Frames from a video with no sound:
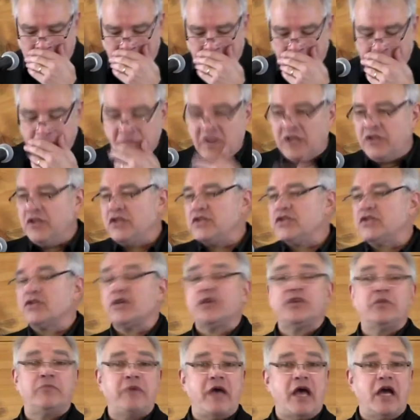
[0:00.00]
and this is
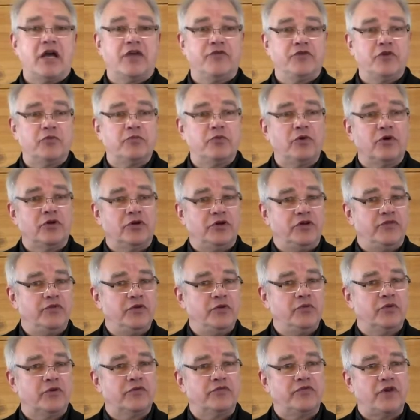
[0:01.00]
on the back of your bulletin
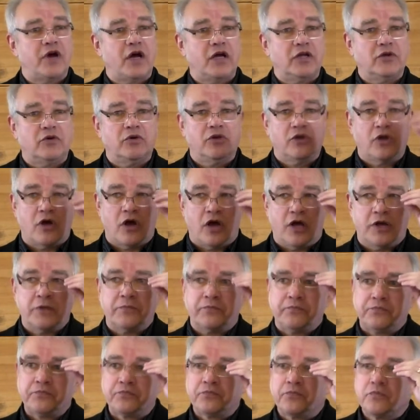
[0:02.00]
if you want to follow
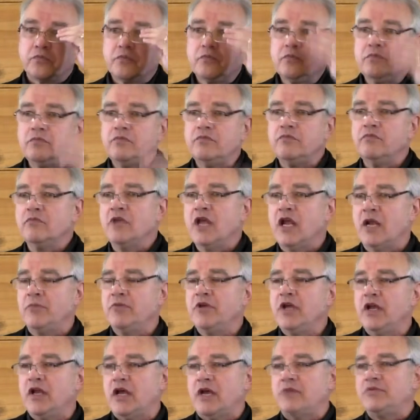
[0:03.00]
along. And
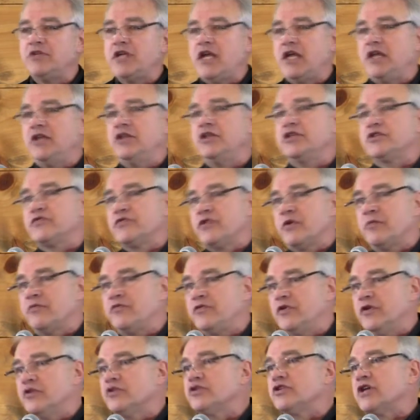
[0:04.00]
I'm getting, I'm taking this from
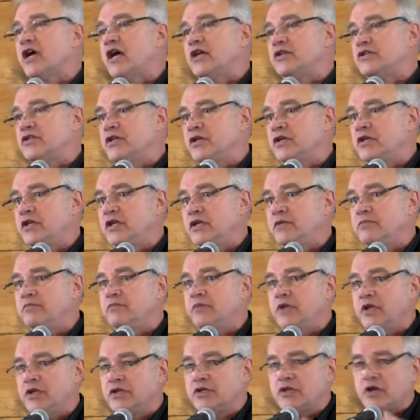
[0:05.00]
Phil Johnson. He
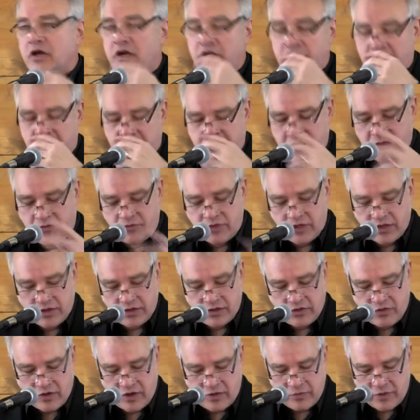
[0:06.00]
he taught on this
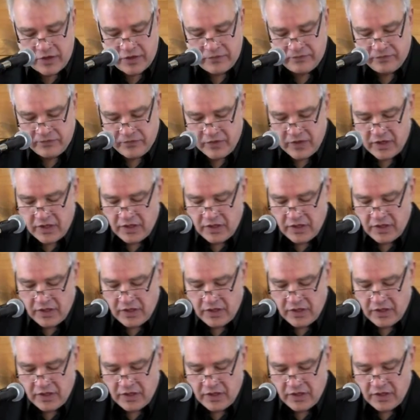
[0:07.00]
subject quite a bit.